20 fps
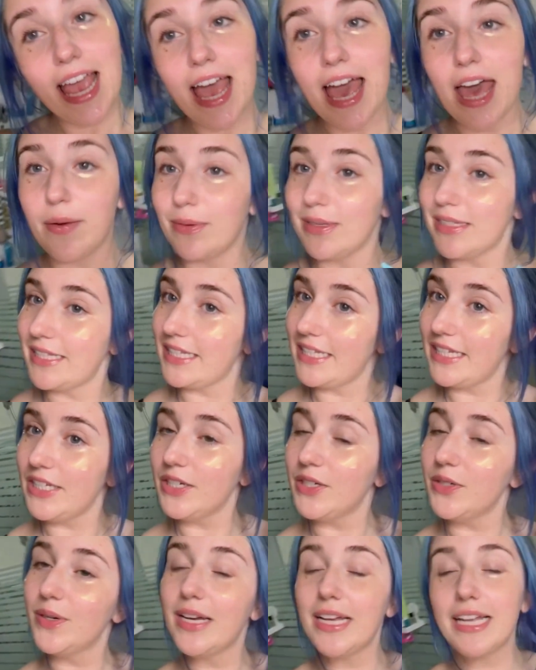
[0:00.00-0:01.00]
And we'll see
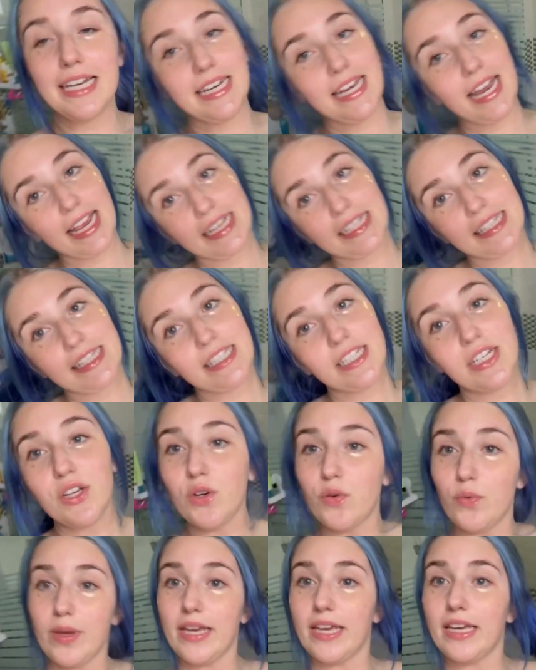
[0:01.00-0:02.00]
you next
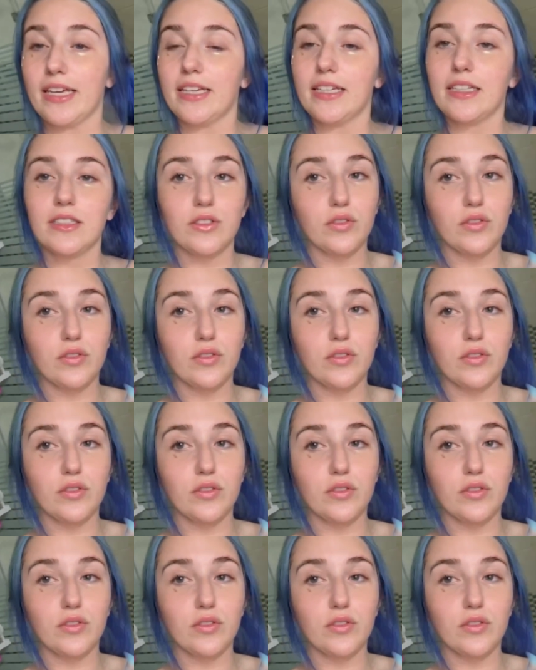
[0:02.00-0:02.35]
week.